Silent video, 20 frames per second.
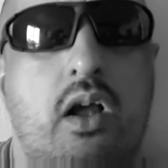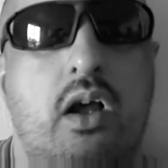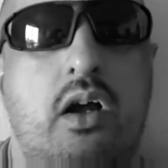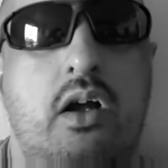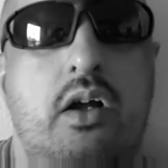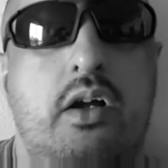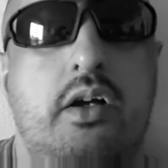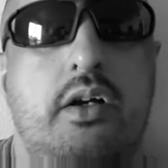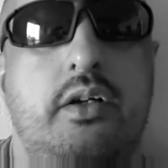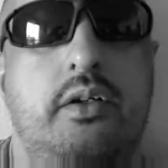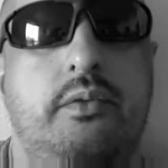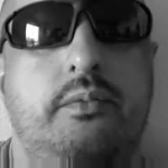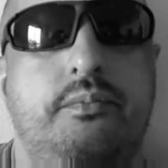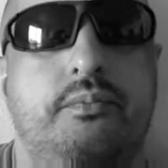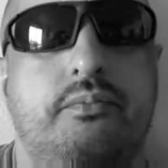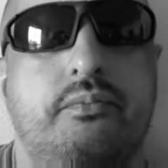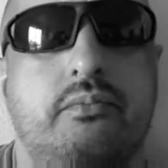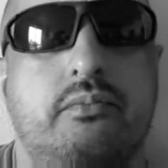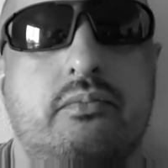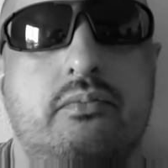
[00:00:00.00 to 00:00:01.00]

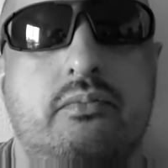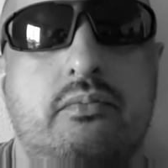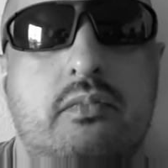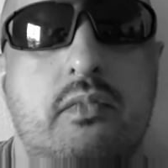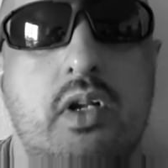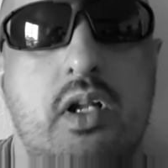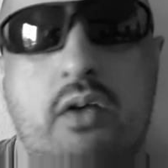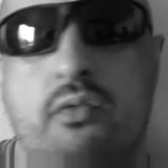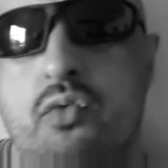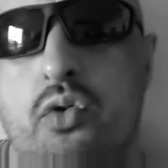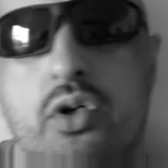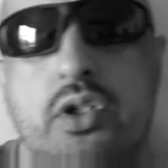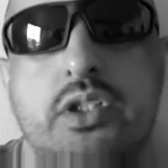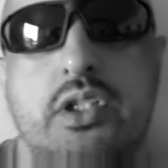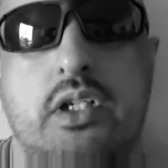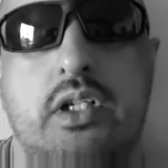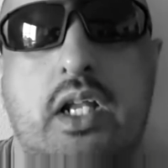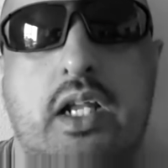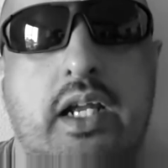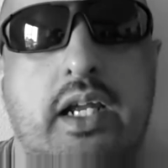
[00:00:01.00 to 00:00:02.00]
Of course,
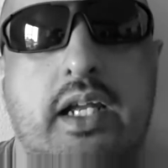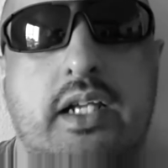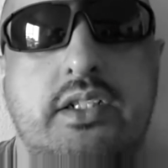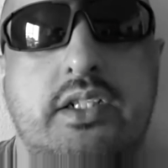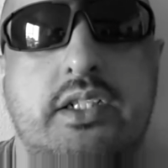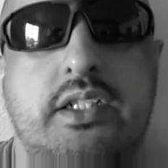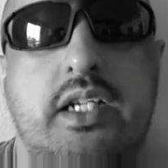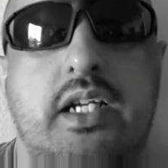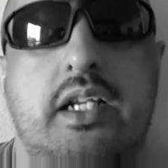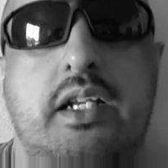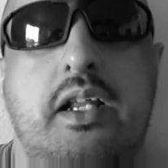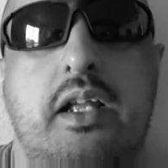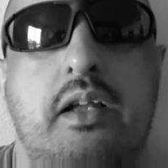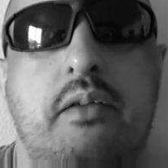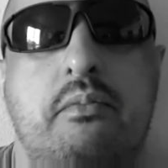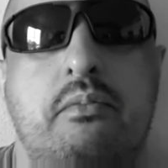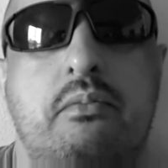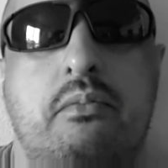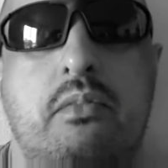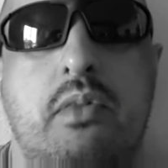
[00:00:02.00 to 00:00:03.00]
like I just said,
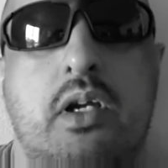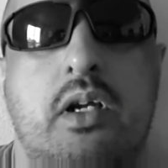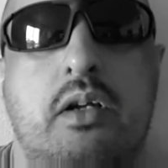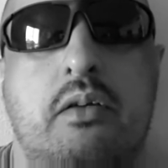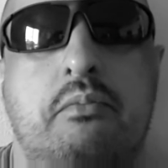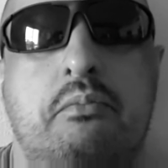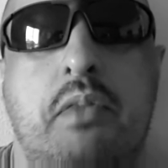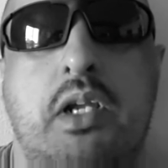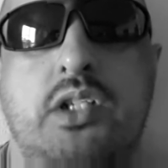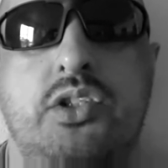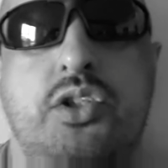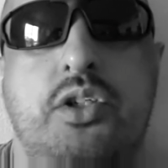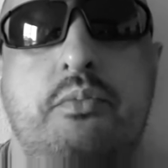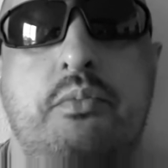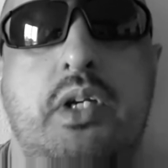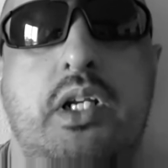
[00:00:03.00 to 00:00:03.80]
mainstream